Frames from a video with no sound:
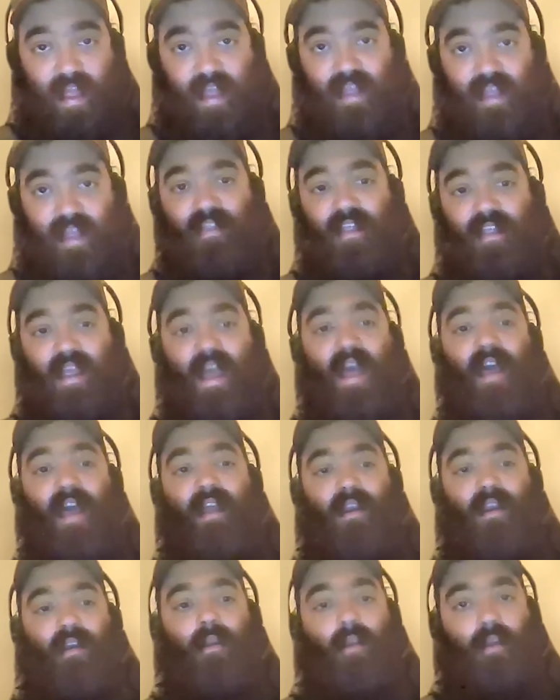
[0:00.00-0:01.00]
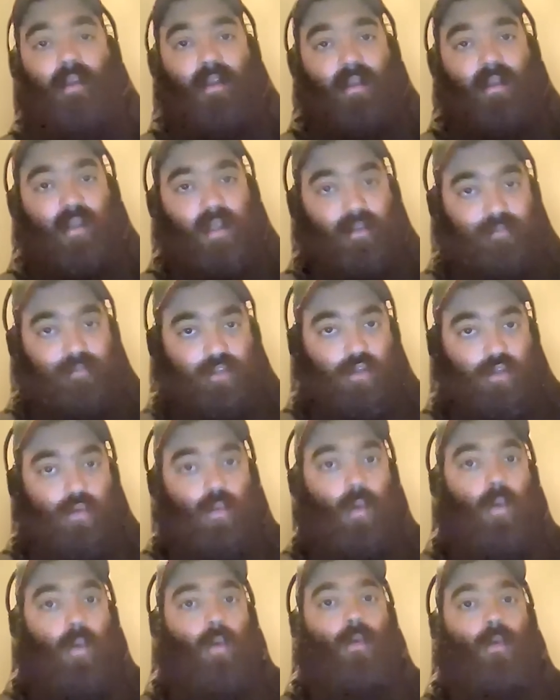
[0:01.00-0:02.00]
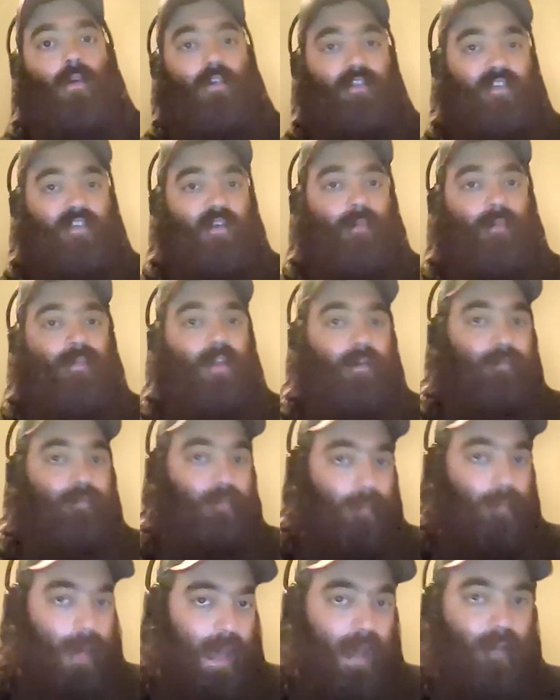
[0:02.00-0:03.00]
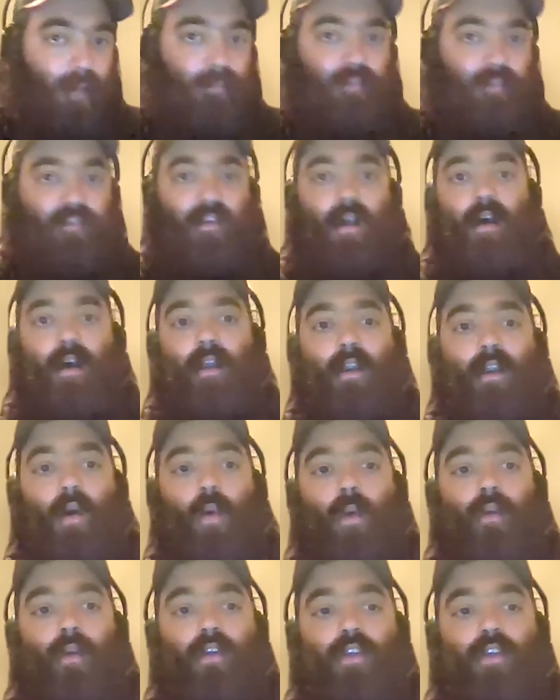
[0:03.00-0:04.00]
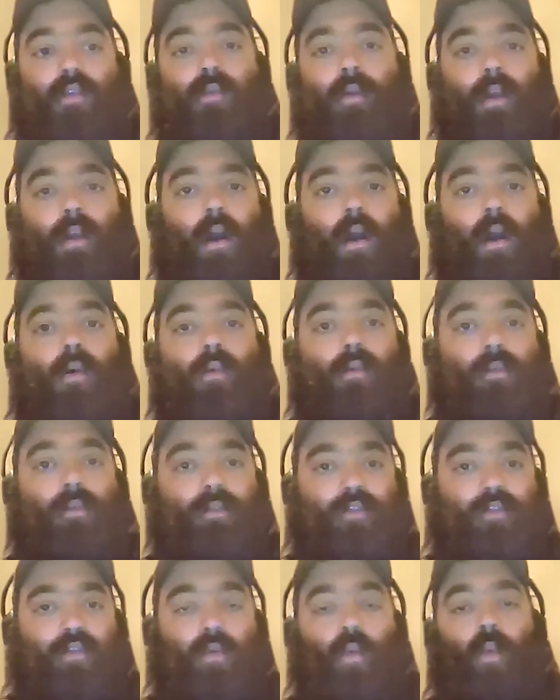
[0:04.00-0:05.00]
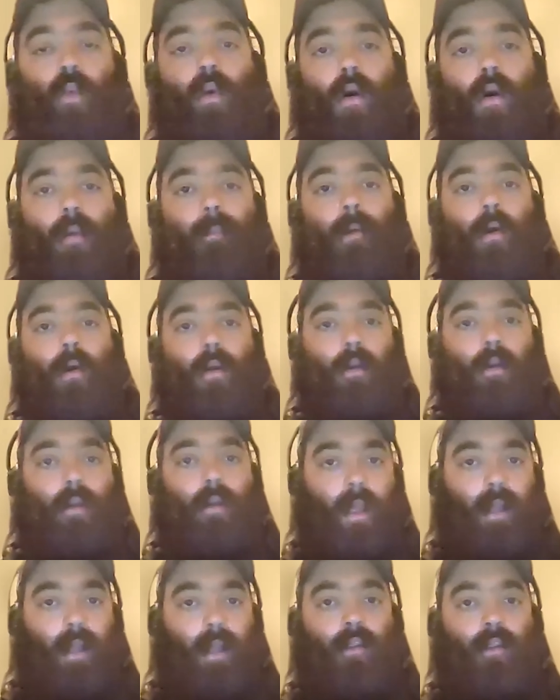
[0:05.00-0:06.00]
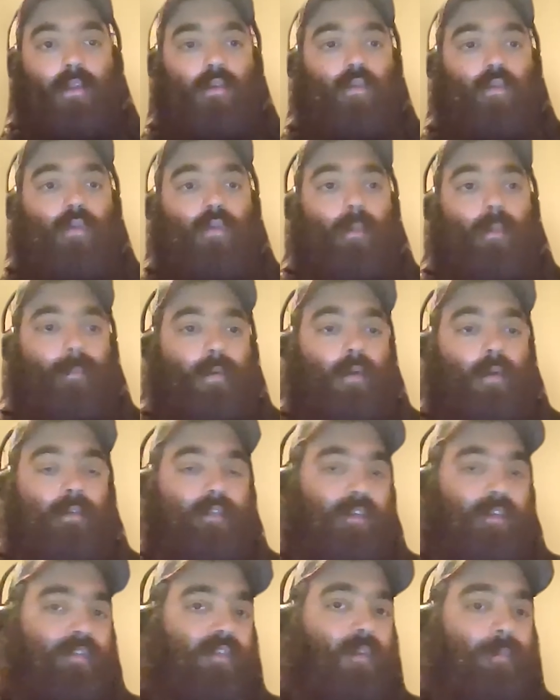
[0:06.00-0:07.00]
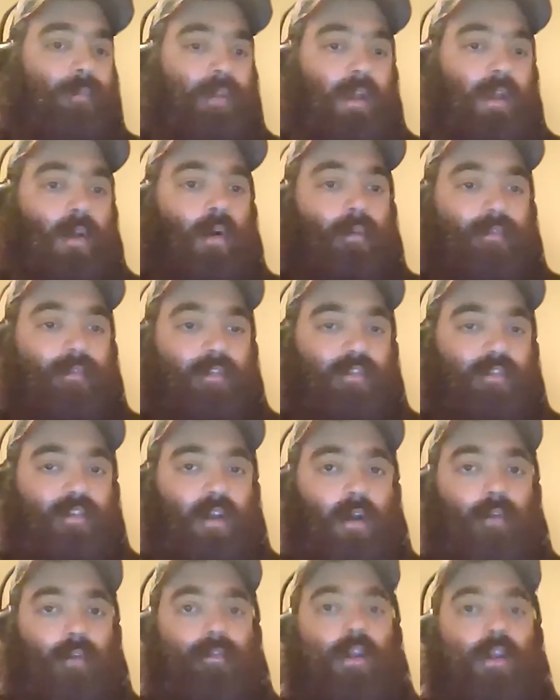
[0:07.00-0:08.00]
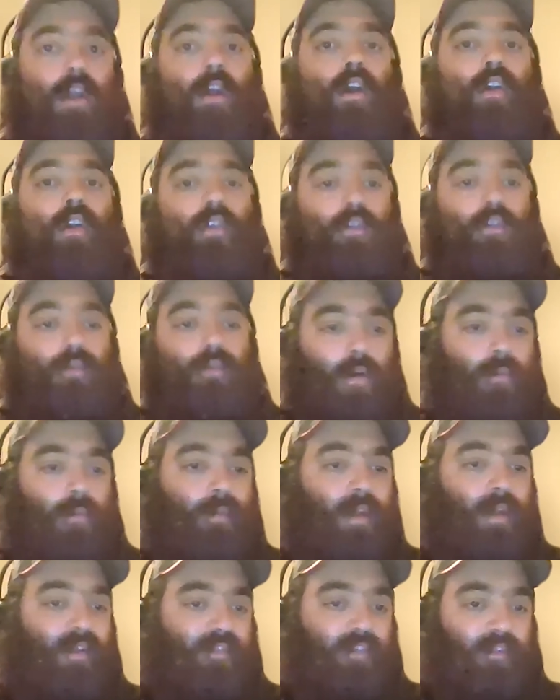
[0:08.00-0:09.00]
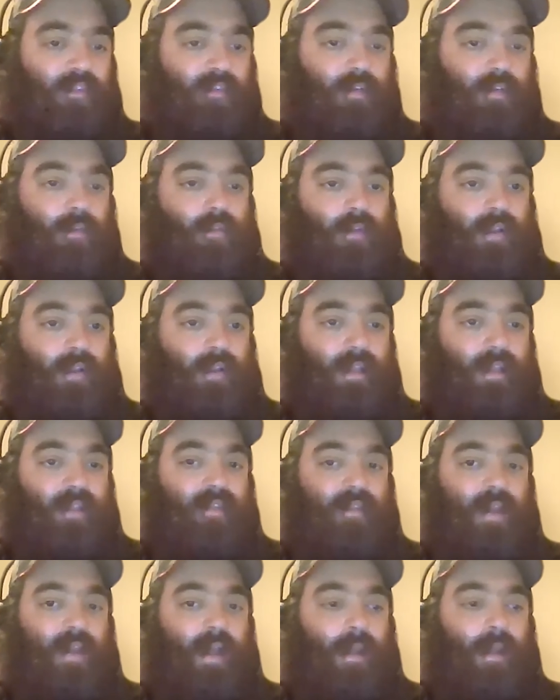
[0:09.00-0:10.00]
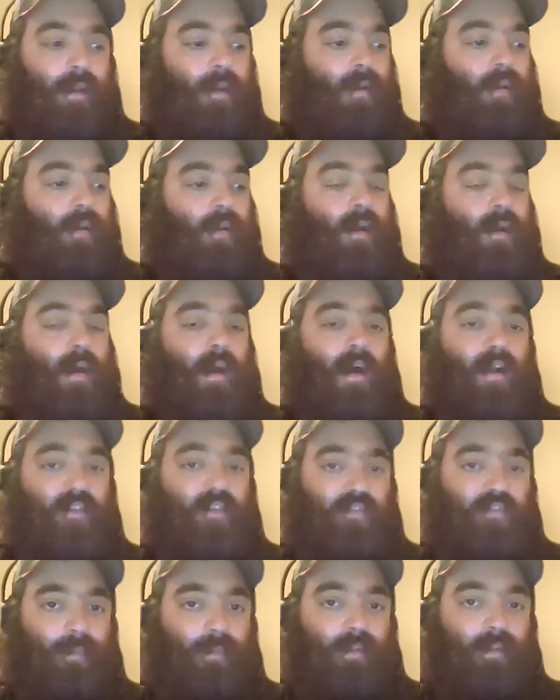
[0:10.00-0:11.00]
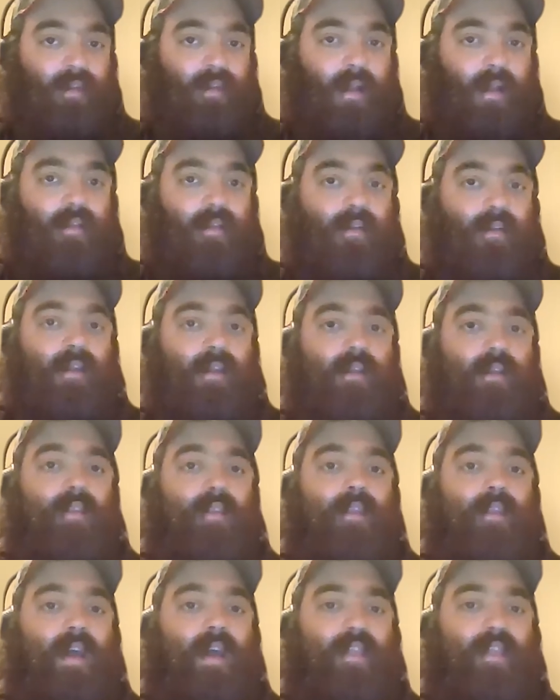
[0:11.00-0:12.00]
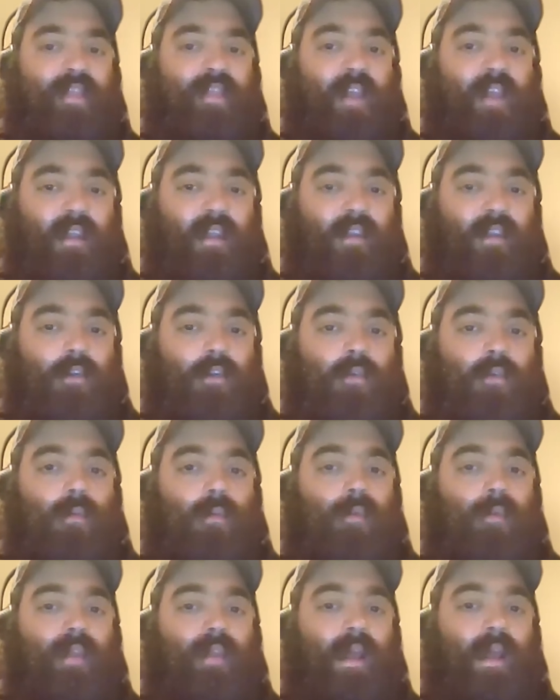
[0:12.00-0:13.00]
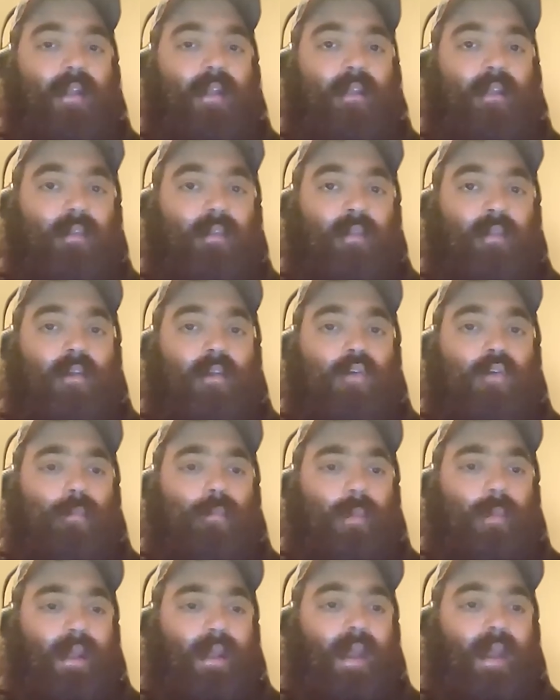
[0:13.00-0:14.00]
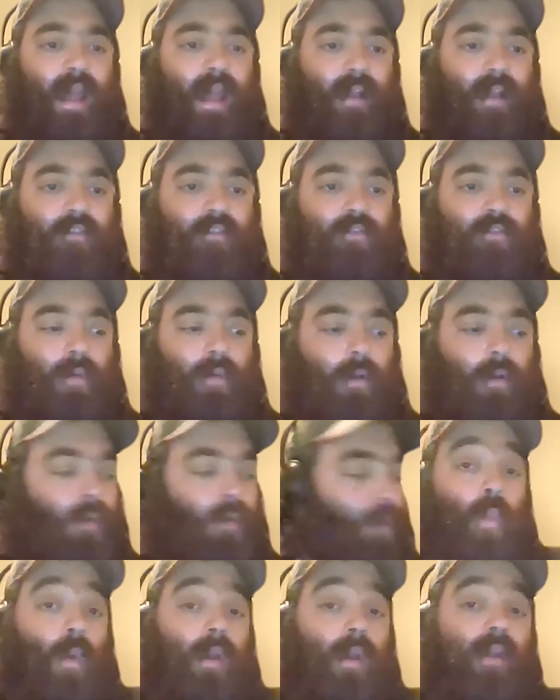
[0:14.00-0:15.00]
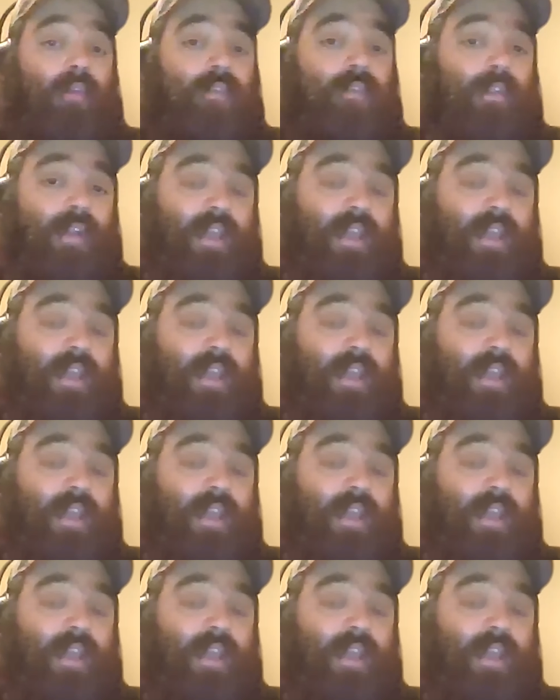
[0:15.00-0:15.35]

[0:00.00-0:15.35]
in the end, if you order something from Amazon or you go to Walmart and you purchase something off the shelf, you don't necessarily get that hospitality, that thank you, that little bit extra, whatever the